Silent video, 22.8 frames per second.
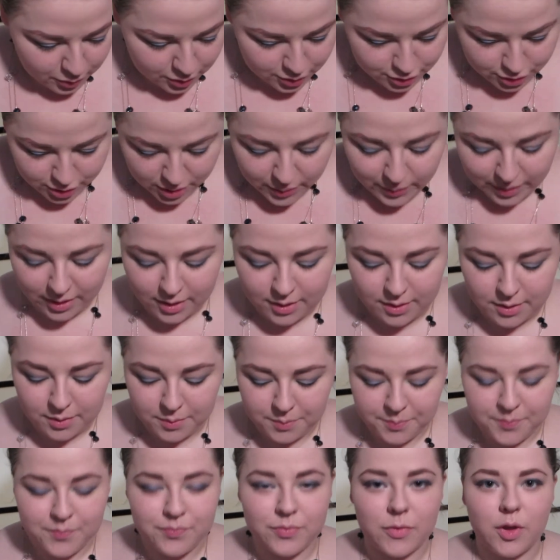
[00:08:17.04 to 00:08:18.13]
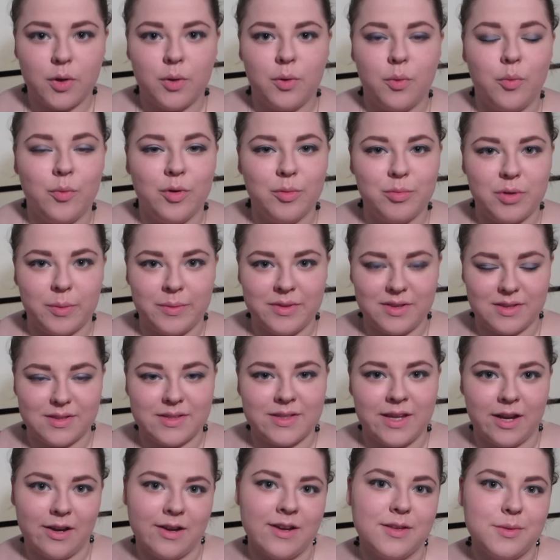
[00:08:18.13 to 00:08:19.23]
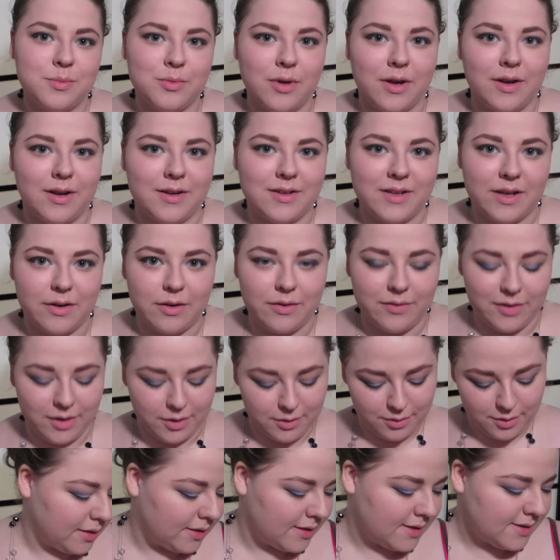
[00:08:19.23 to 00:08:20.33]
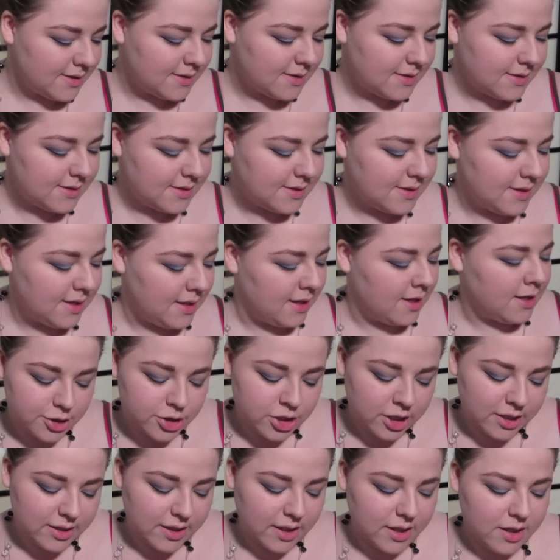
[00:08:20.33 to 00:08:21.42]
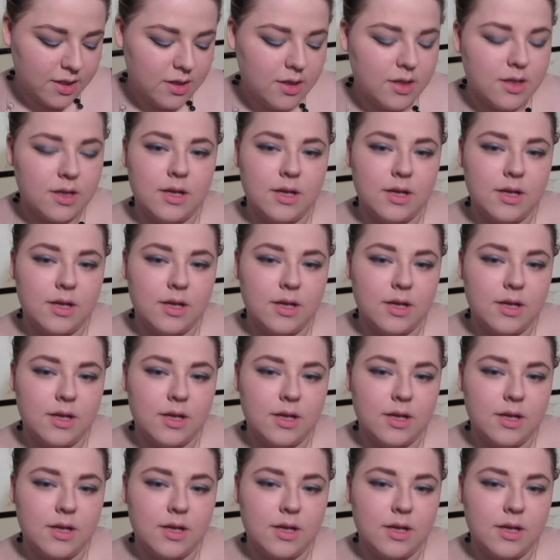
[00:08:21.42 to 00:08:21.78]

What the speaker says: going to go in with probably the scariest product I reviewed. This is the Chella